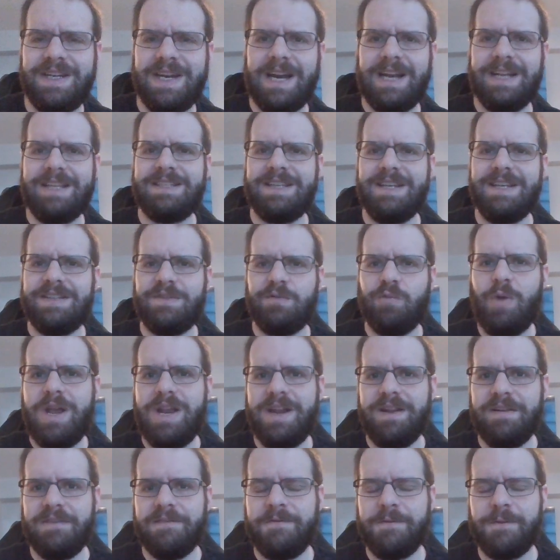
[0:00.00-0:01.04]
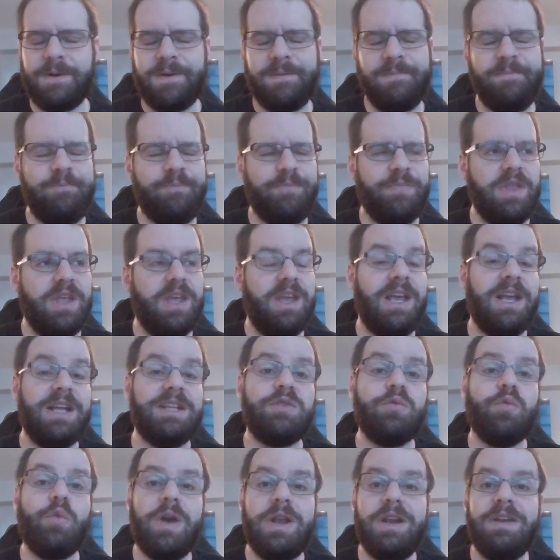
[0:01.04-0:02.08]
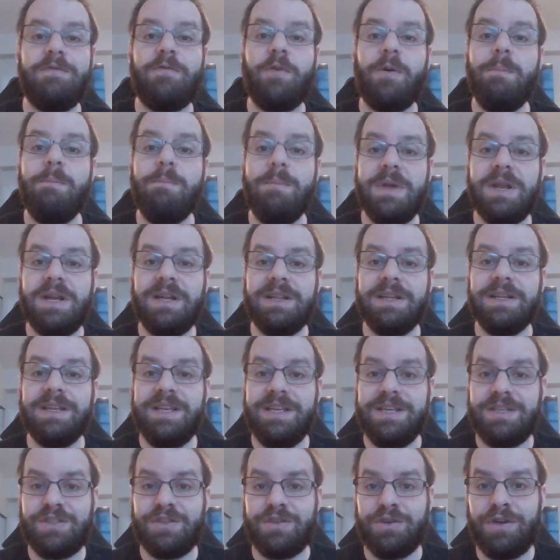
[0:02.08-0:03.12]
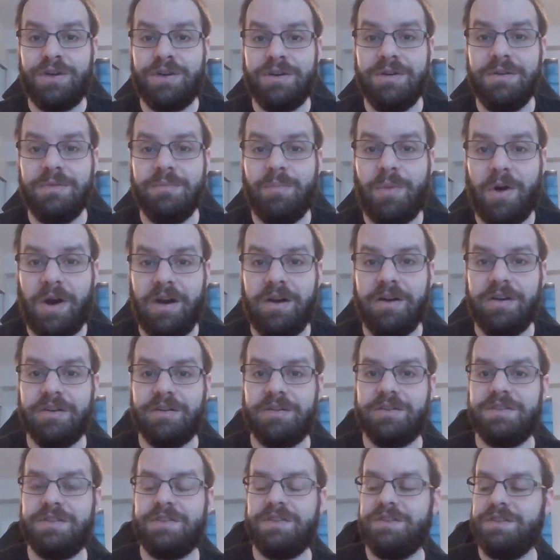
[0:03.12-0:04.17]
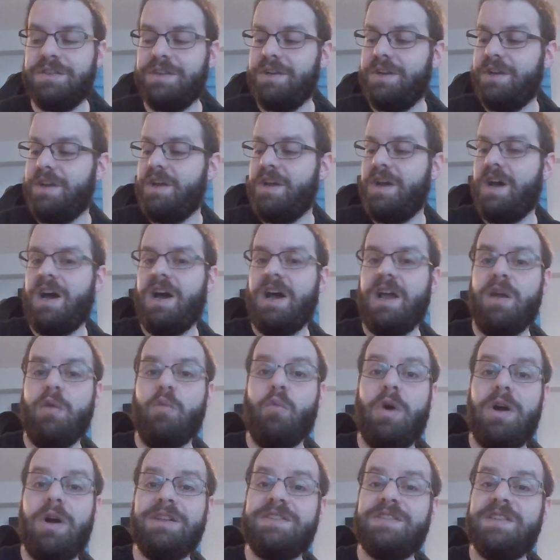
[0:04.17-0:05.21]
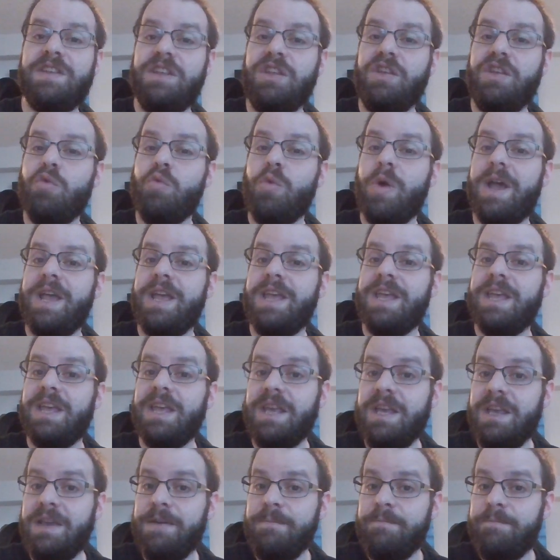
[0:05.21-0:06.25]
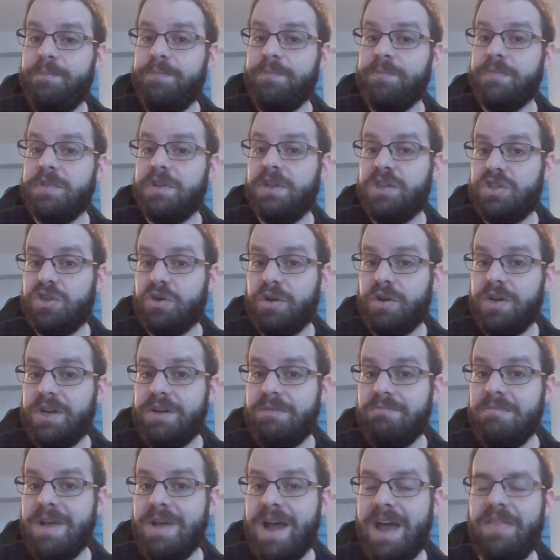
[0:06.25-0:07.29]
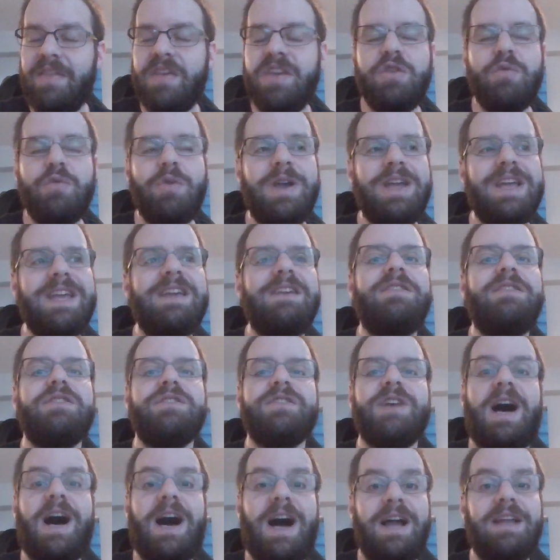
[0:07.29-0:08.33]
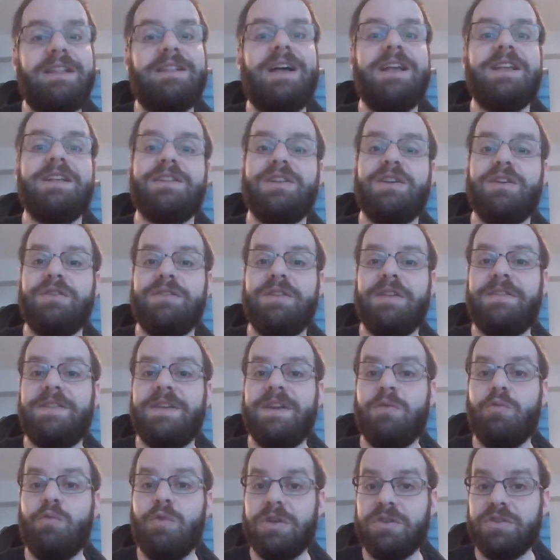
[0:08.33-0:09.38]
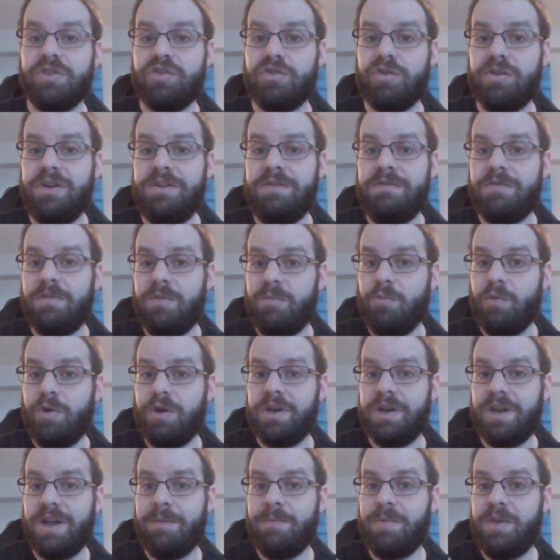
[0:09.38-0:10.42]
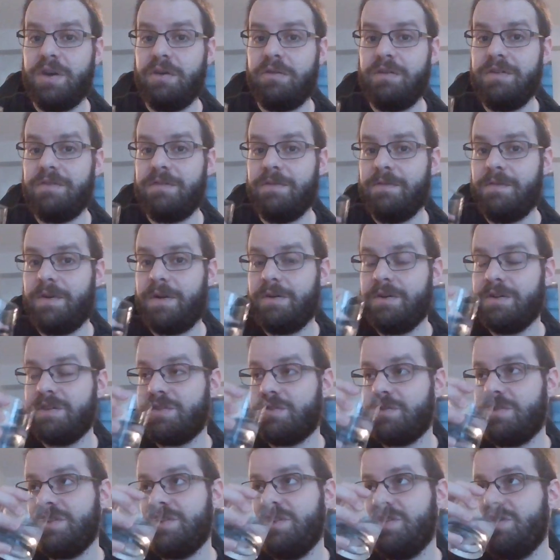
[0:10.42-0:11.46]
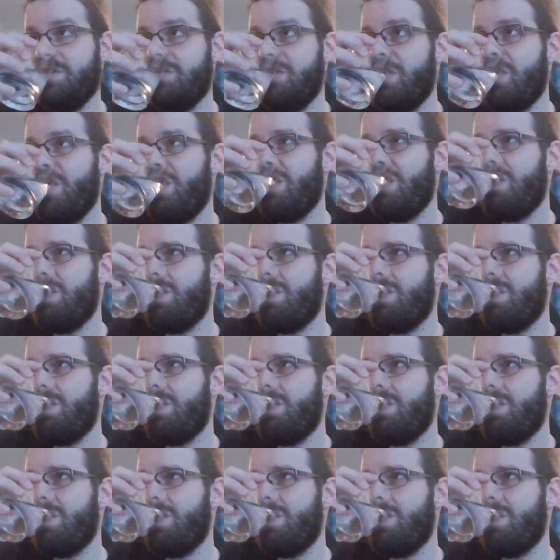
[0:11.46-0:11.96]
is the United States waiting for? It's waiting for Middle Eastern partners. Uh, it wants the UAE to join. And the UAE, there's a high likelihood that they will join, from what I'm hearing from various sources.